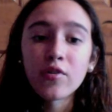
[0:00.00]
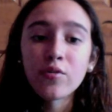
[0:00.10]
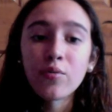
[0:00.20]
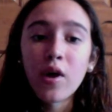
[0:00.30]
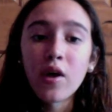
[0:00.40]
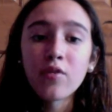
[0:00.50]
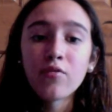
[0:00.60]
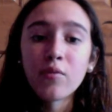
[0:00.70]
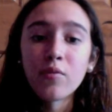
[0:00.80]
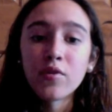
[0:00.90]
wild
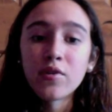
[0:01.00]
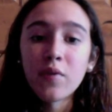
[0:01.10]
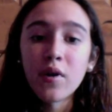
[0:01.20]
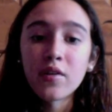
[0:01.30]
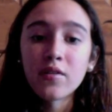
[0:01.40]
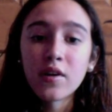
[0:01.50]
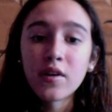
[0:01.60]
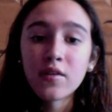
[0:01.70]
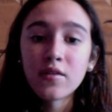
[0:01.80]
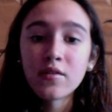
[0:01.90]
rumors about his
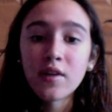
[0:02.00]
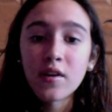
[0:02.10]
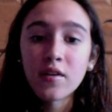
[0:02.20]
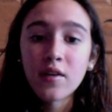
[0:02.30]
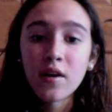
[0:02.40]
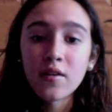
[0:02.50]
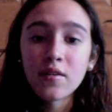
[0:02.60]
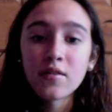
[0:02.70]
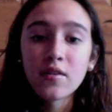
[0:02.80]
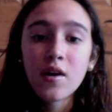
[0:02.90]
antecedents,
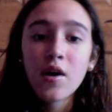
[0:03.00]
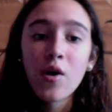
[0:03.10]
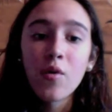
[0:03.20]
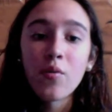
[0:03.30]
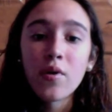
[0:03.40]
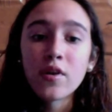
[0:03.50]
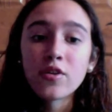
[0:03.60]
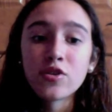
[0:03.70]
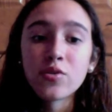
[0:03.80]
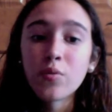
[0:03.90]
which
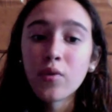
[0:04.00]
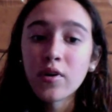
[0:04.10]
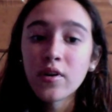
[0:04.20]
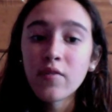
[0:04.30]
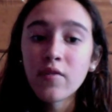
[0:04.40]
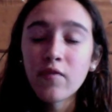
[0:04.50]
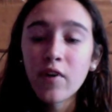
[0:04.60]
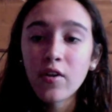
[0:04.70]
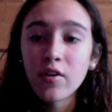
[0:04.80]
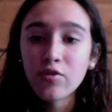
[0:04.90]
weren't even
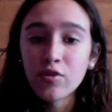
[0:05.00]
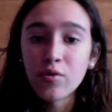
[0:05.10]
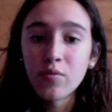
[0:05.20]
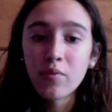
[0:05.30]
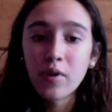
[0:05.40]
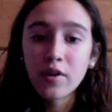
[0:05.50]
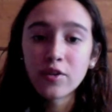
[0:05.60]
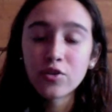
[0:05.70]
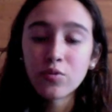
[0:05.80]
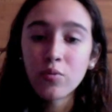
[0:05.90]
fairly true. Page
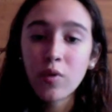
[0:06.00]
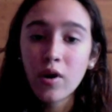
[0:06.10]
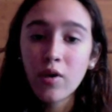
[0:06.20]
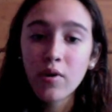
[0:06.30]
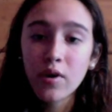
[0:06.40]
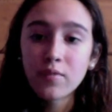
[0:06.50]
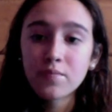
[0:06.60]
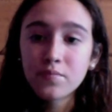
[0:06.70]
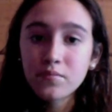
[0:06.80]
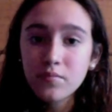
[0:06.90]
108.
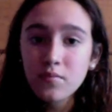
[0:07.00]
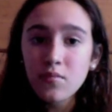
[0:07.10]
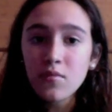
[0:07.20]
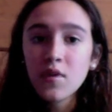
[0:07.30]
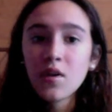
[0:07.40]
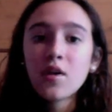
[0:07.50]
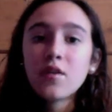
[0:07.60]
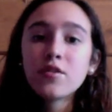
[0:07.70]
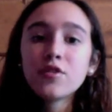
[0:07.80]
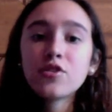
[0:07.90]

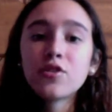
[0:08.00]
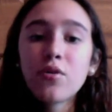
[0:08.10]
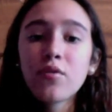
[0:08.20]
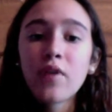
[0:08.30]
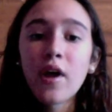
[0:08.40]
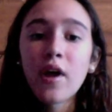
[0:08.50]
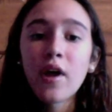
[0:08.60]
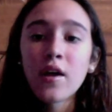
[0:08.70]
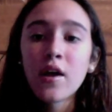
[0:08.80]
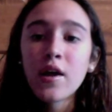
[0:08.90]
These show that
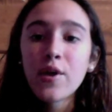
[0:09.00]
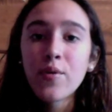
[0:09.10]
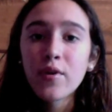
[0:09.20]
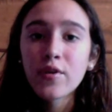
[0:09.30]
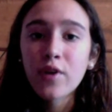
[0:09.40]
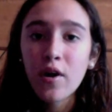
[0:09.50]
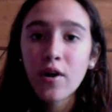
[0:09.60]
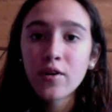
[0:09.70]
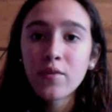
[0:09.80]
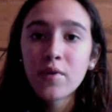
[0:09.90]
he worked hard to
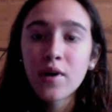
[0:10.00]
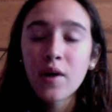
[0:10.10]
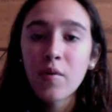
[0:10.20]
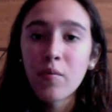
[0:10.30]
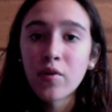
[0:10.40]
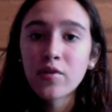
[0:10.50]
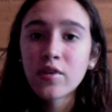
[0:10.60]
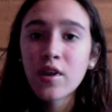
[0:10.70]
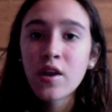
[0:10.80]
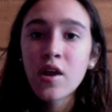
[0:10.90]
become a person
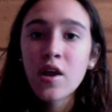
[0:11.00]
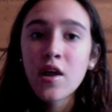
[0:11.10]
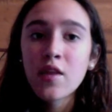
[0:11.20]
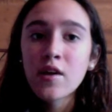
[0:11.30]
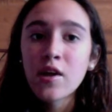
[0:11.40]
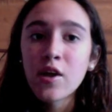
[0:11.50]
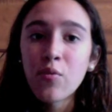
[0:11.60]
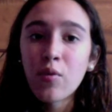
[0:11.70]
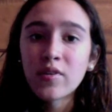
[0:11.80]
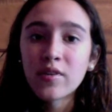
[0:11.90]
that he
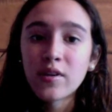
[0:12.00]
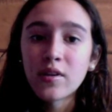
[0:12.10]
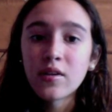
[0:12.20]
wasn't